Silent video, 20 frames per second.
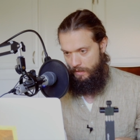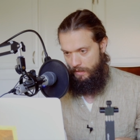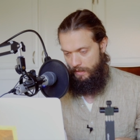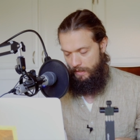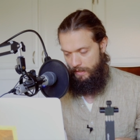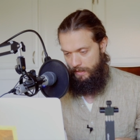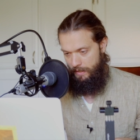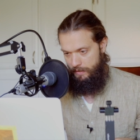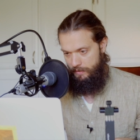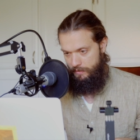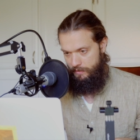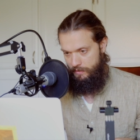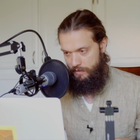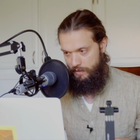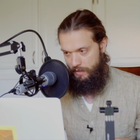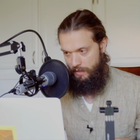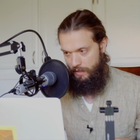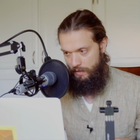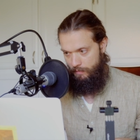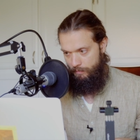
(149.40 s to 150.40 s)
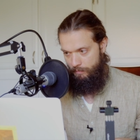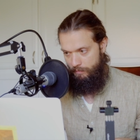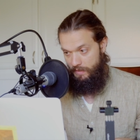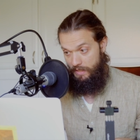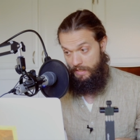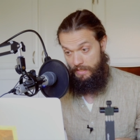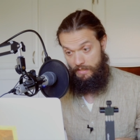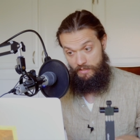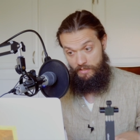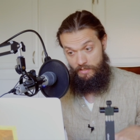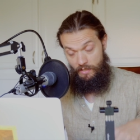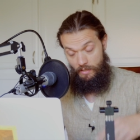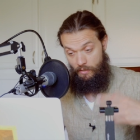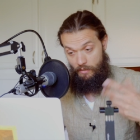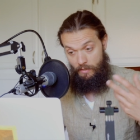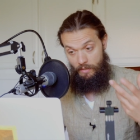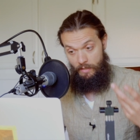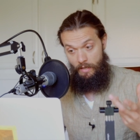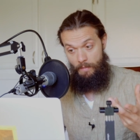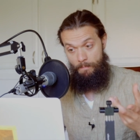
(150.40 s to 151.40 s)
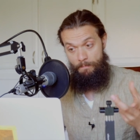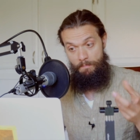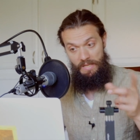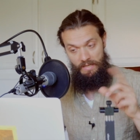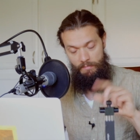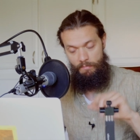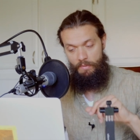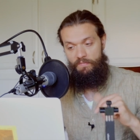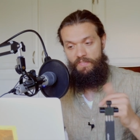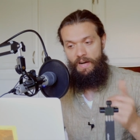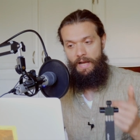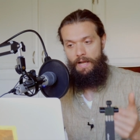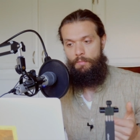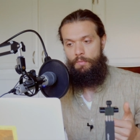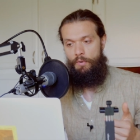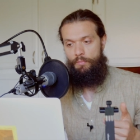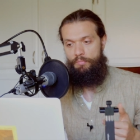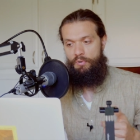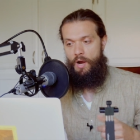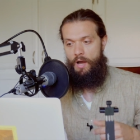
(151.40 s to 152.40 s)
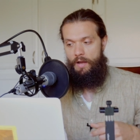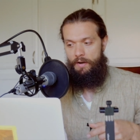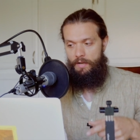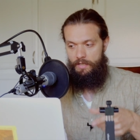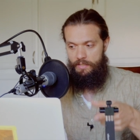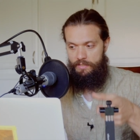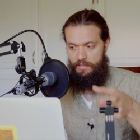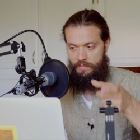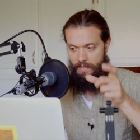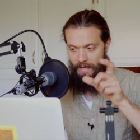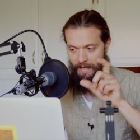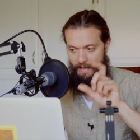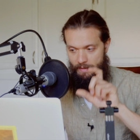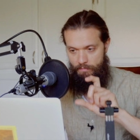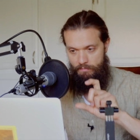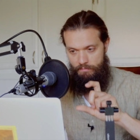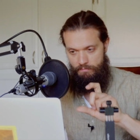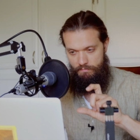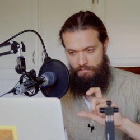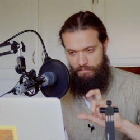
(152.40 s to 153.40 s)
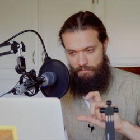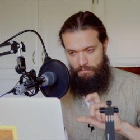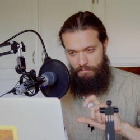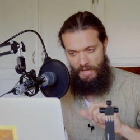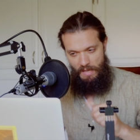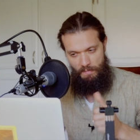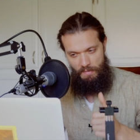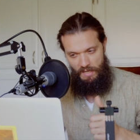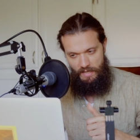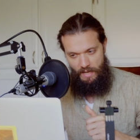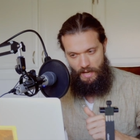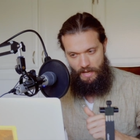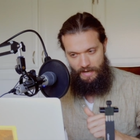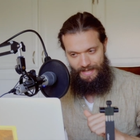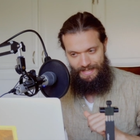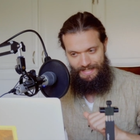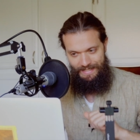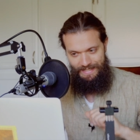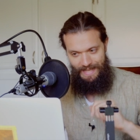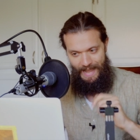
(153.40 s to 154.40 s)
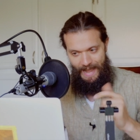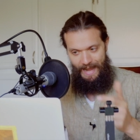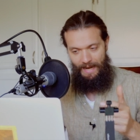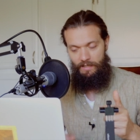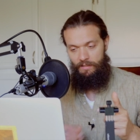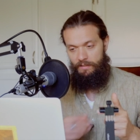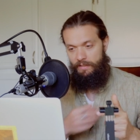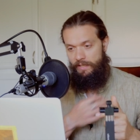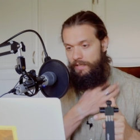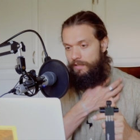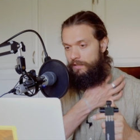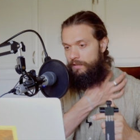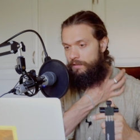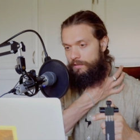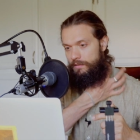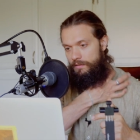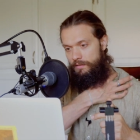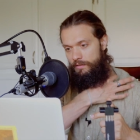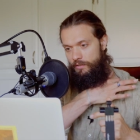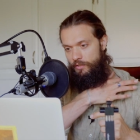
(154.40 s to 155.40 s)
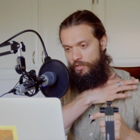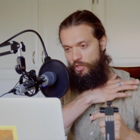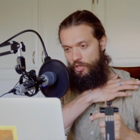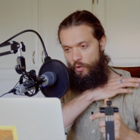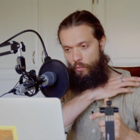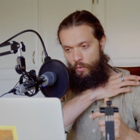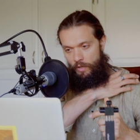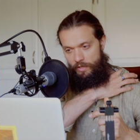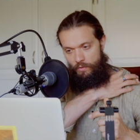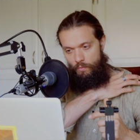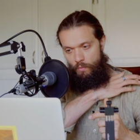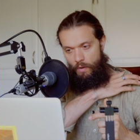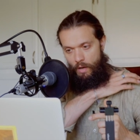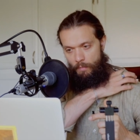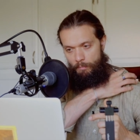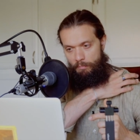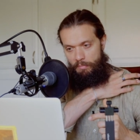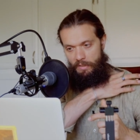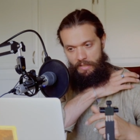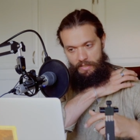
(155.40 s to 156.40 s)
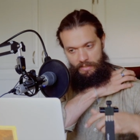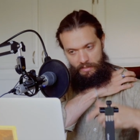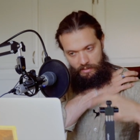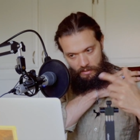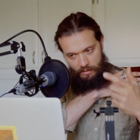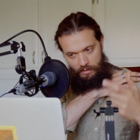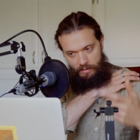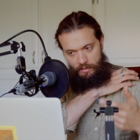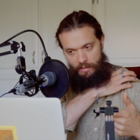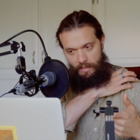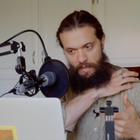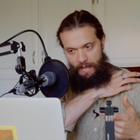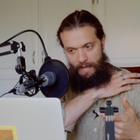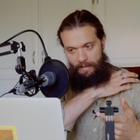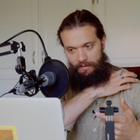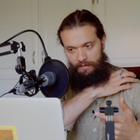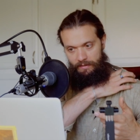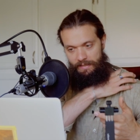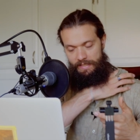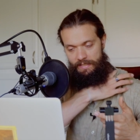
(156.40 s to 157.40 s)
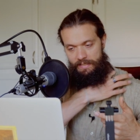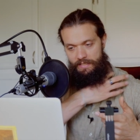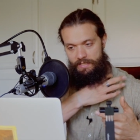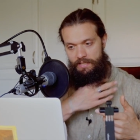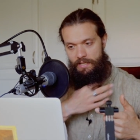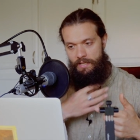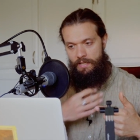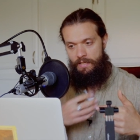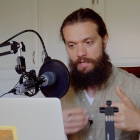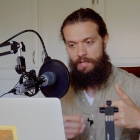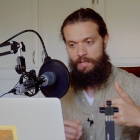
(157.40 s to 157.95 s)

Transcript: And um, is there a minimum viable product that maybe not exactly you know what you want, but at least